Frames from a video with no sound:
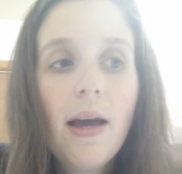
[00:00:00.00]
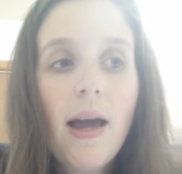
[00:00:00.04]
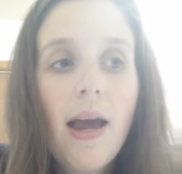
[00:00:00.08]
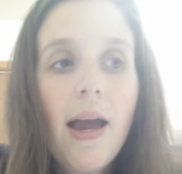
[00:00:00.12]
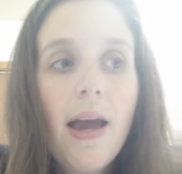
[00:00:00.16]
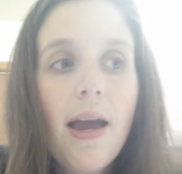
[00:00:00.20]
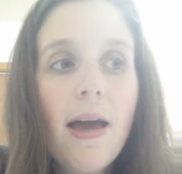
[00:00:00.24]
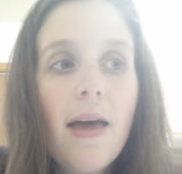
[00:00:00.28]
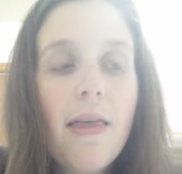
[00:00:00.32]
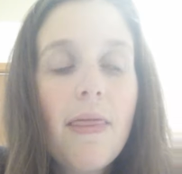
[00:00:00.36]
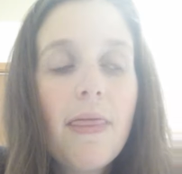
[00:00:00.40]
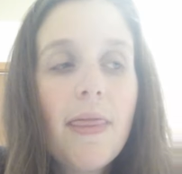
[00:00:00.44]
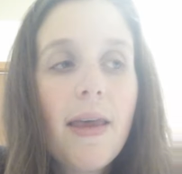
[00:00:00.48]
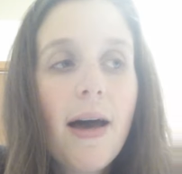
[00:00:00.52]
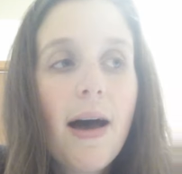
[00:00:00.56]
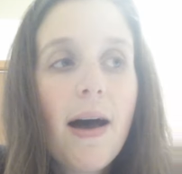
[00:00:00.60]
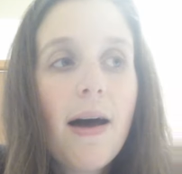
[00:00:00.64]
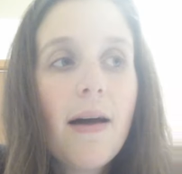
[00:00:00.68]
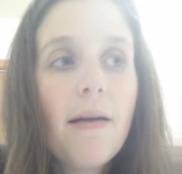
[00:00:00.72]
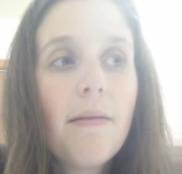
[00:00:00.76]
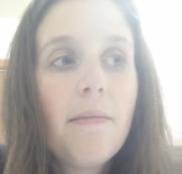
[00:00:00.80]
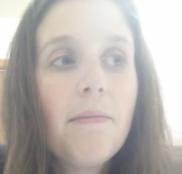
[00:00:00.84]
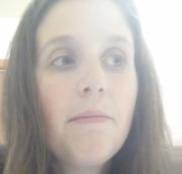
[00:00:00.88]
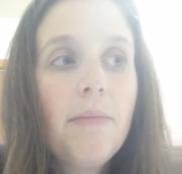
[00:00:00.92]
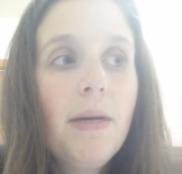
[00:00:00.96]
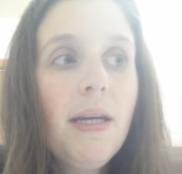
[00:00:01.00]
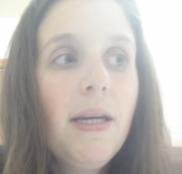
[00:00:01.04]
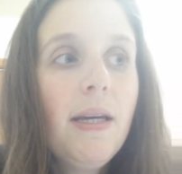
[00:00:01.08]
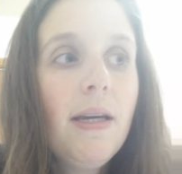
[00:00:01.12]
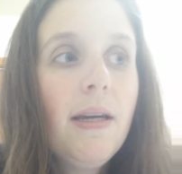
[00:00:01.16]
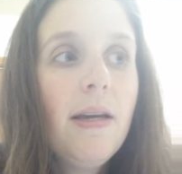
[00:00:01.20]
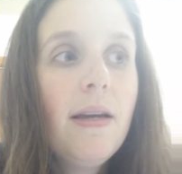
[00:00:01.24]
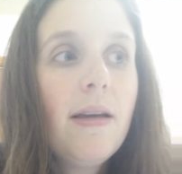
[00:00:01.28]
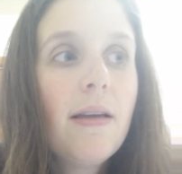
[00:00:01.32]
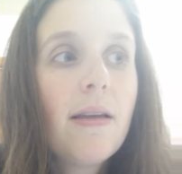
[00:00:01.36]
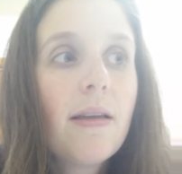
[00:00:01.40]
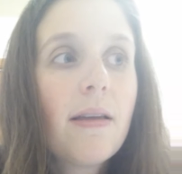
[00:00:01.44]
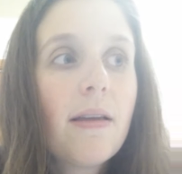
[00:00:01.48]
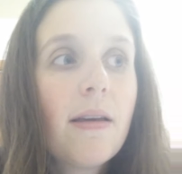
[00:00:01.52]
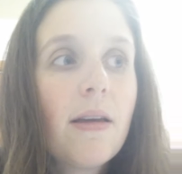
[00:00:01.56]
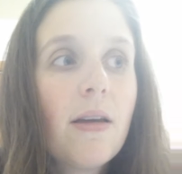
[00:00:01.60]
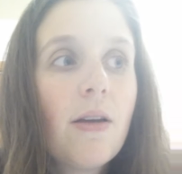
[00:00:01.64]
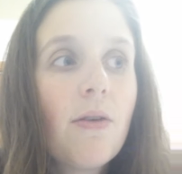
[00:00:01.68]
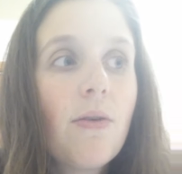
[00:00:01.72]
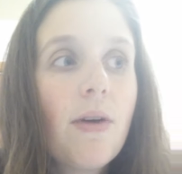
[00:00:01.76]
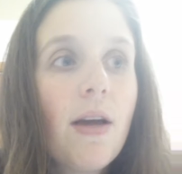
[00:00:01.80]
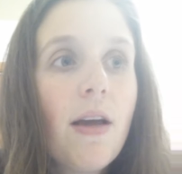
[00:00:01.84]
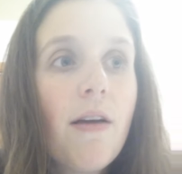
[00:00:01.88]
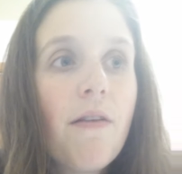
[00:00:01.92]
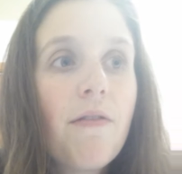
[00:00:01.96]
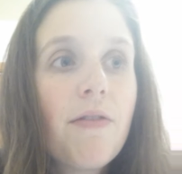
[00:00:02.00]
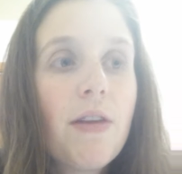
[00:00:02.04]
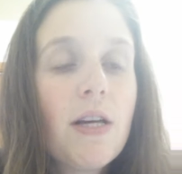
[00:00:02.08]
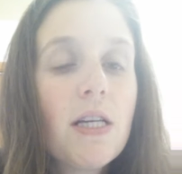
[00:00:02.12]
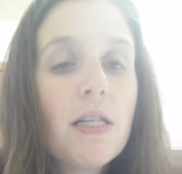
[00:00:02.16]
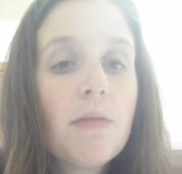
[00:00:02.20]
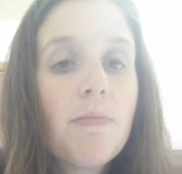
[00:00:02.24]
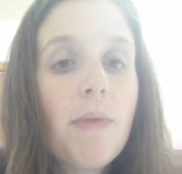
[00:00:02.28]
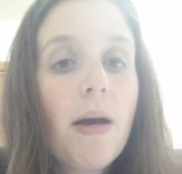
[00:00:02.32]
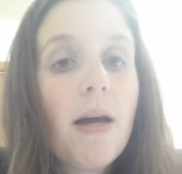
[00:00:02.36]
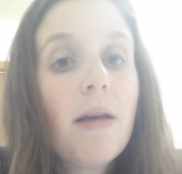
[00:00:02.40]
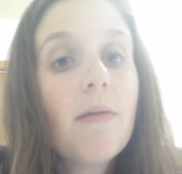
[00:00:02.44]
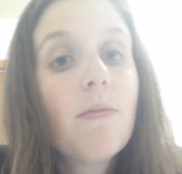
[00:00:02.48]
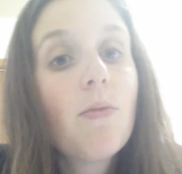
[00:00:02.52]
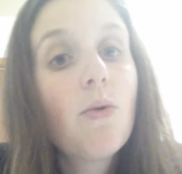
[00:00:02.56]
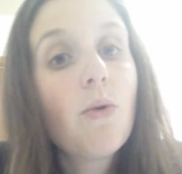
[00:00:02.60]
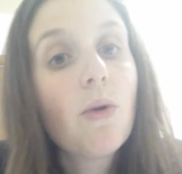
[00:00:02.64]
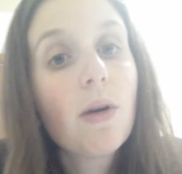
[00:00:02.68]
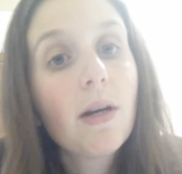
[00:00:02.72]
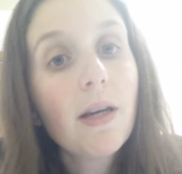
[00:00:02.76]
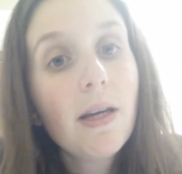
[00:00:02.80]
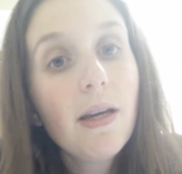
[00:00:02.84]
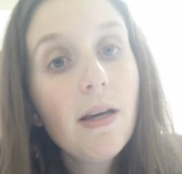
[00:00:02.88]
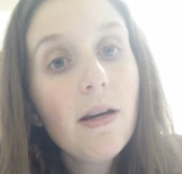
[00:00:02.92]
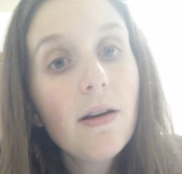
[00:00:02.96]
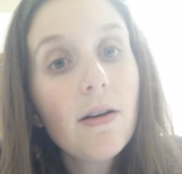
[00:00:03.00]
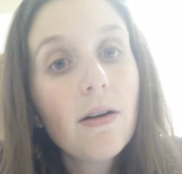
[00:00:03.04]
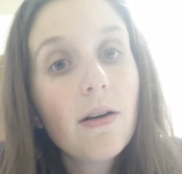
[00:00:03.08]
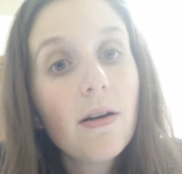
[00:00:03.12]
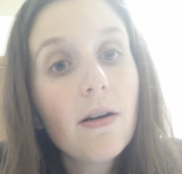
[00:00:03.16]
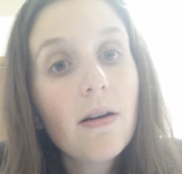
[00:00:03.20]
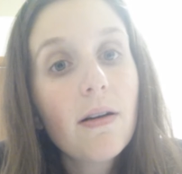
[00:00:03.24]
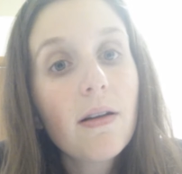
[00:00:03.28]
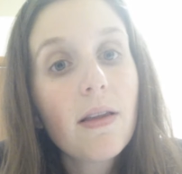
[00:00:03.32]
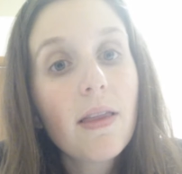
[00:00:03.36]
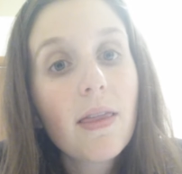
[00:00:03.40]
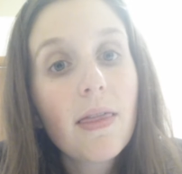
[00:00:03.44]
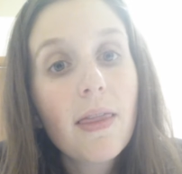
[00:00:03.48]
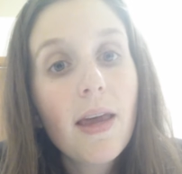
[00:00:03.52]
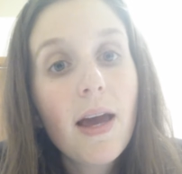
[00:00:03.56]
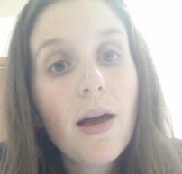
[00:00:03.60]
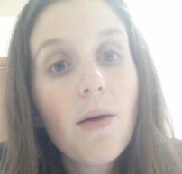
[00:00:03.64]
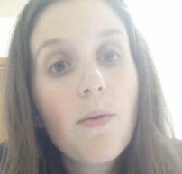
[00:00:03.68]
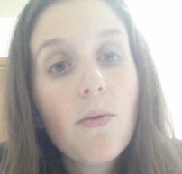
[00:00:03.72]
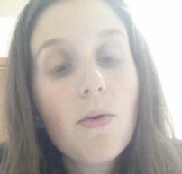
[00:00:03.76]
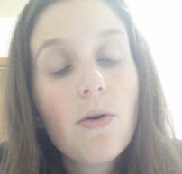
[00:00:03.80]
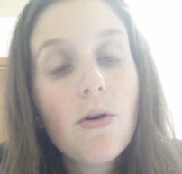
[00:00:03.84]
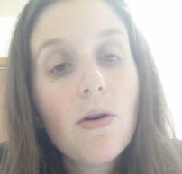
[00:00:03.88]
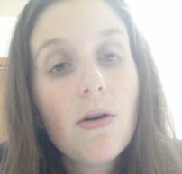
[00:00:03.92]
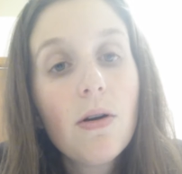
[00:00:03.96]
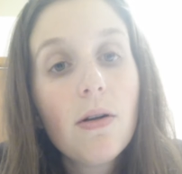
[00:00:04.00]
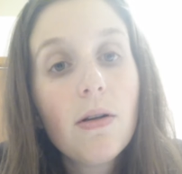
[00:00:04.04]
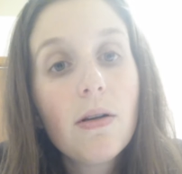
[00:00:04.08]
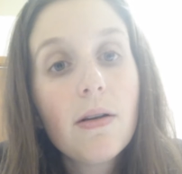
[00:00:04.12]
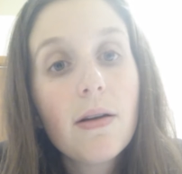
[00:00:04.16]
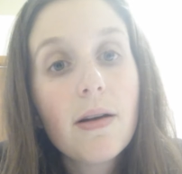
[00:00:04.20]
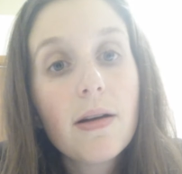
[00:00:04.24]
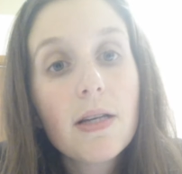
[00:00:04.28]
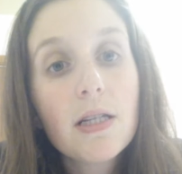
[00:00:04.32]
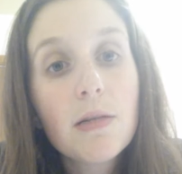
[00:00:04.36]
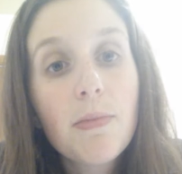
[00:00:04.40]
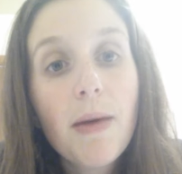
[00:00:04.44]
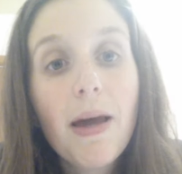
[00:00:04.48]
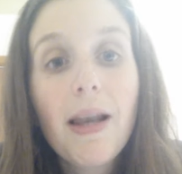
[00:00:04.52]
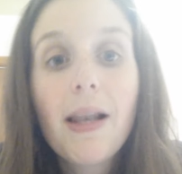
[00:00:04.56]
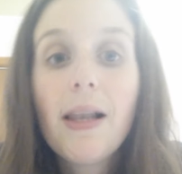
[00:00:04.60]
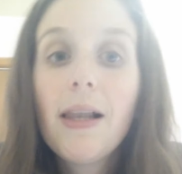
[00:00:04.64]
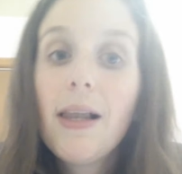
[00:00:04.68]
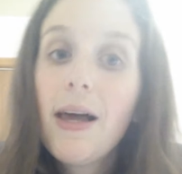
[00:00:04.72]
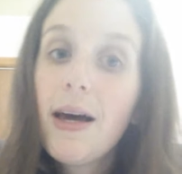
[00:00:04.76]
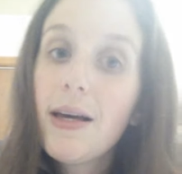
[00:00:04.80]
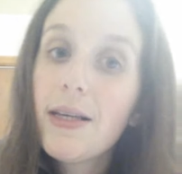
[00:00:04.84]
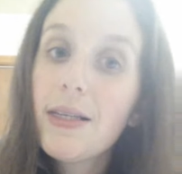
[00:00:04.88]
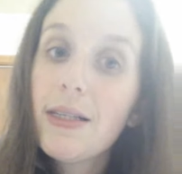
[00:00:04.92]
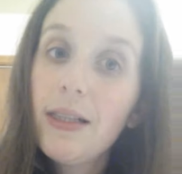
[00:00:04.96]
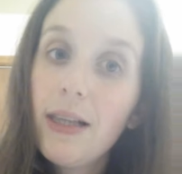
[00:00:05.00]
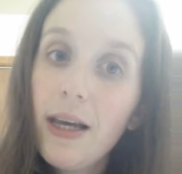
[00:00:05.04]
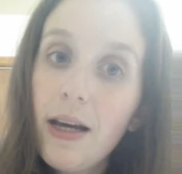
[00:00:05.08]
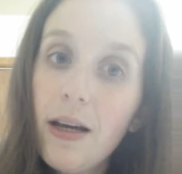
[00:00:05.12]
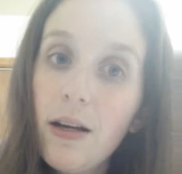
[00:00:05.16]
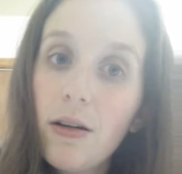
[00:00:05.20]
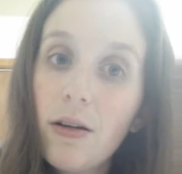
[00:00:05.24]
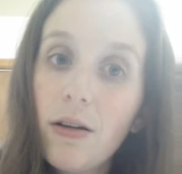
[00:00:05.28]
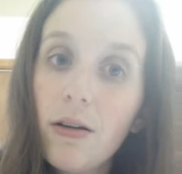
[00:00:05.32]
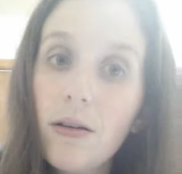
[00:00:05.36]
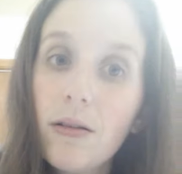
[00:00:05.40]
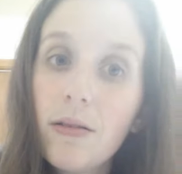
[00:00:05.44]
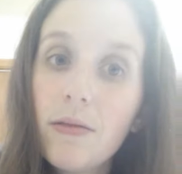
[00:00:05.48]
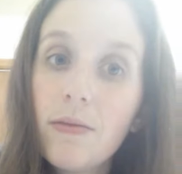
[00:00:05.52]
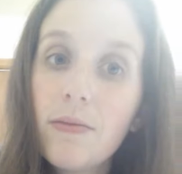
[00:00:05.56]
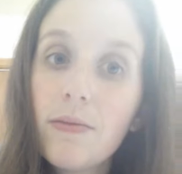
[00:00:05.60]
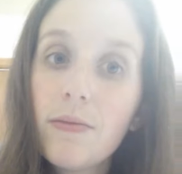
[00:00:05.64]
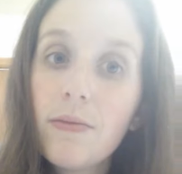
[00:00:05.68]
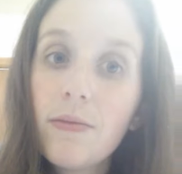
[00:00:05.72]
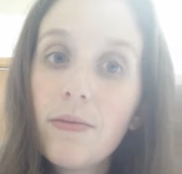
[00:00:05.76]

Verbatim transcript: and that B, you know, if they spend more here, they will spend less later,